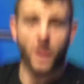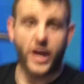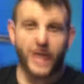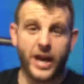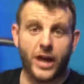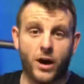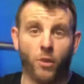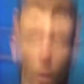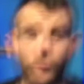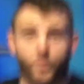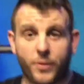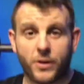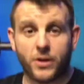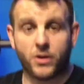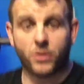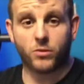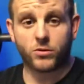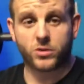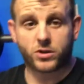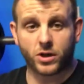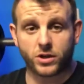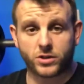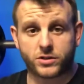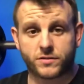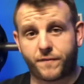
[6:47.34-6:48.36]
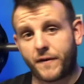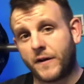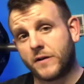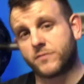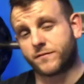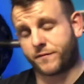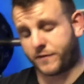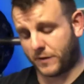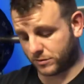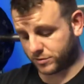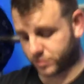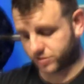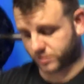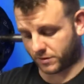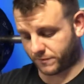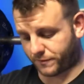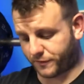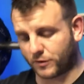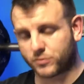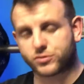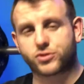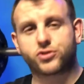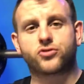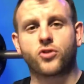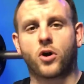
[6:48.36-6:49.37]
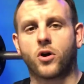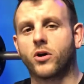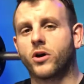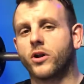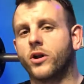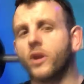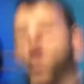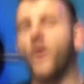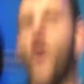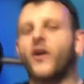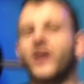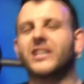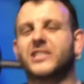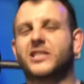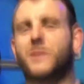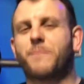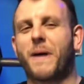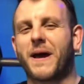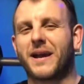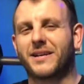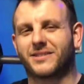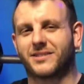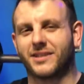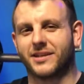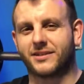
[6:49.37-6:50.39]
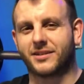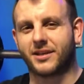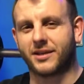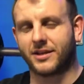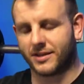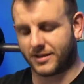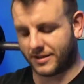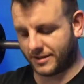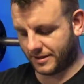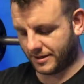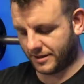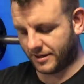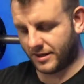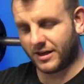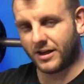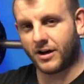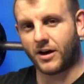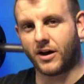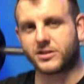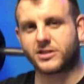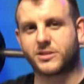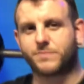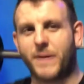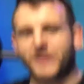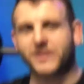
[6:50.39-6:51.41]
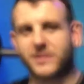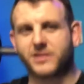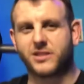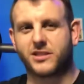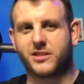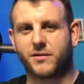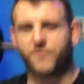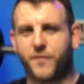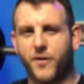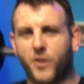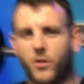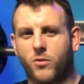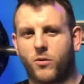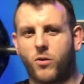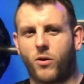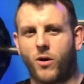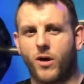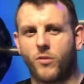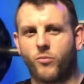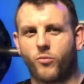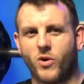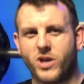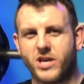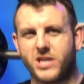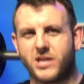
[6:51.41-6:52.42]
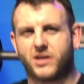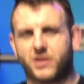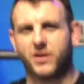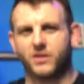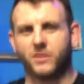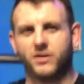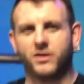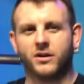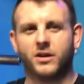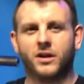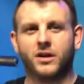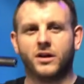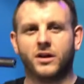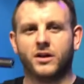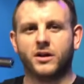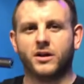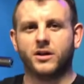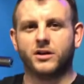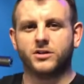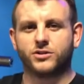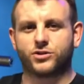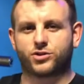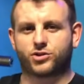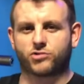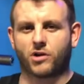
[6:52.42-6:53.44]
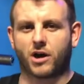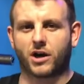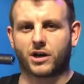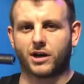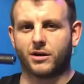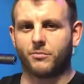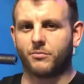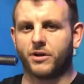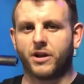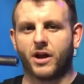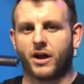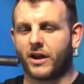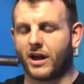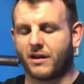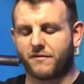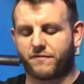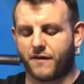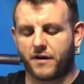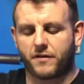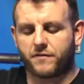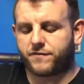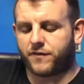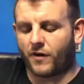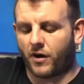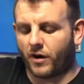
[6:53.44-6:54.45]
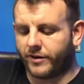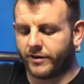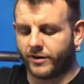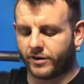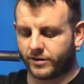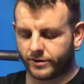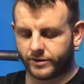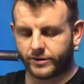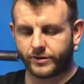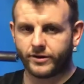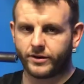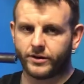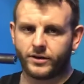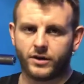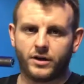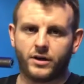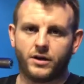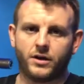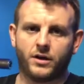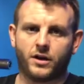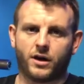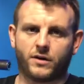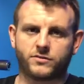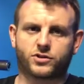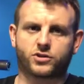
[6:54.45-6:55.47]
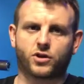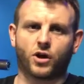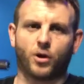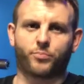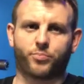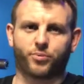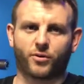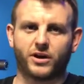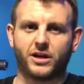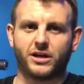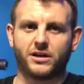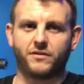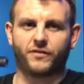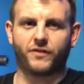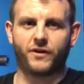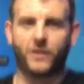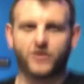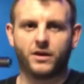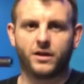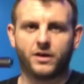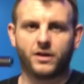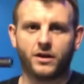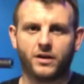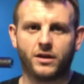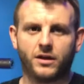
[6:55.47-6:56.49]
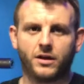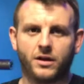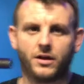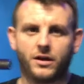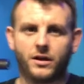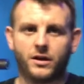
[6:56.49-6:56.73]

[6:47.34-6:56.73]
Ill, but all good. Feel, feel, I feel stronger than I expected. I expected to feel quite weak and struggling, but I they felt fine. What's that on the, on the bar now?